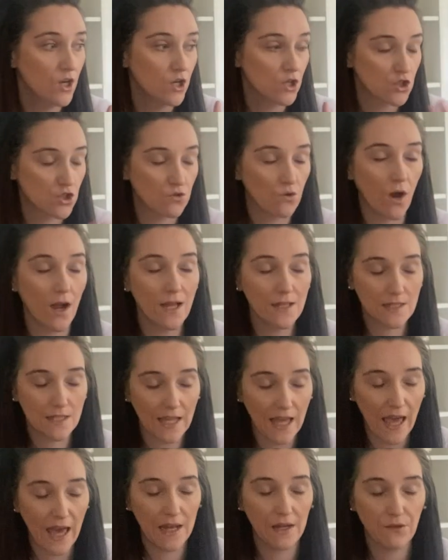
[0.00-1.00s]
trying to
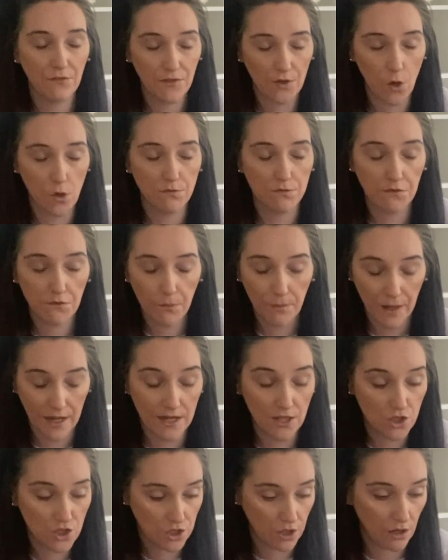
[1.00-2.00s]
get anything off of a
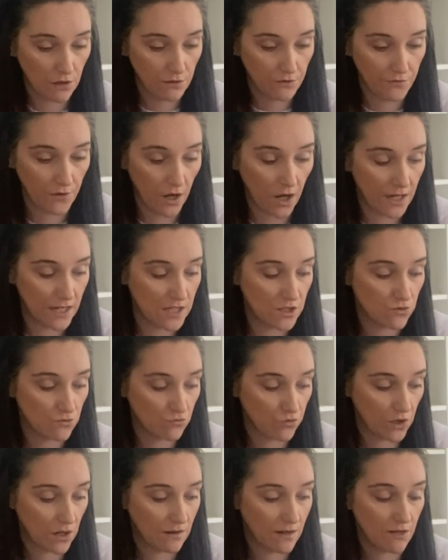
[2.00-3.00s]
beige sofa is
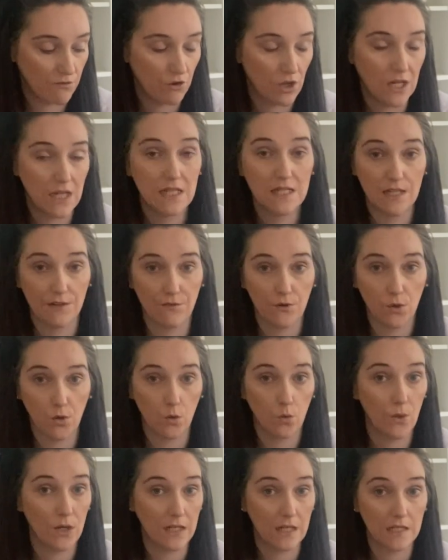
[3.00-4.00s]
really
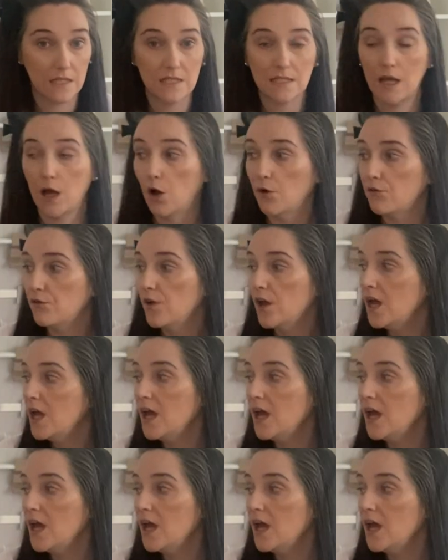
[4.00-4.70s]
difficult in itself.